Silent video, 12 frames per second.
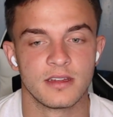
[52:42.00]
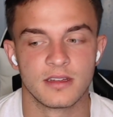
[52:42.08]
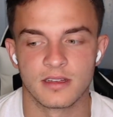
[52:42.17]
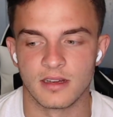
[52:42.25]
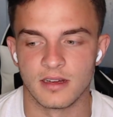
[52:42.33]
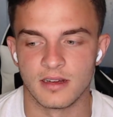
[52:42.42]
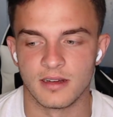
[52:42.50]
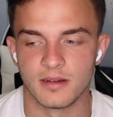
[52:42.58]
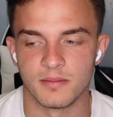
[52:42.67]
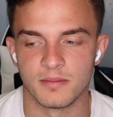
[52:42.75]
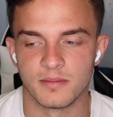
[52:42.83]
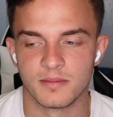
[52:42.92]
I
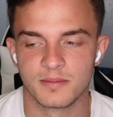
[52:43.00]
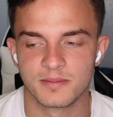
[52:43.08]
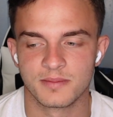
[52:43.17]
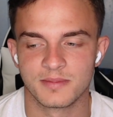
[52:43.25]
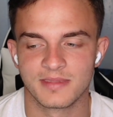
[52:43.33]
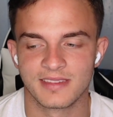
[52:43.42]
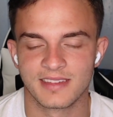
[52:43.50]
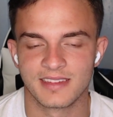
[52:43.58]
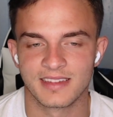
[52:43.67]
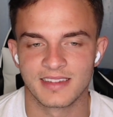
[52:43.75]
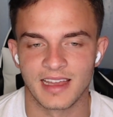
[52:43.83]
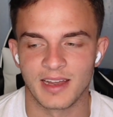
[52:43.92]

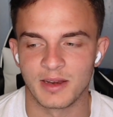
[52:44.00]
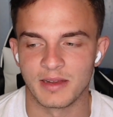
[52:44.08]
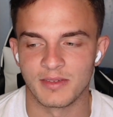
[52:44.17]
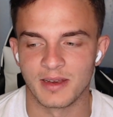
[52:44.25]
don't even know.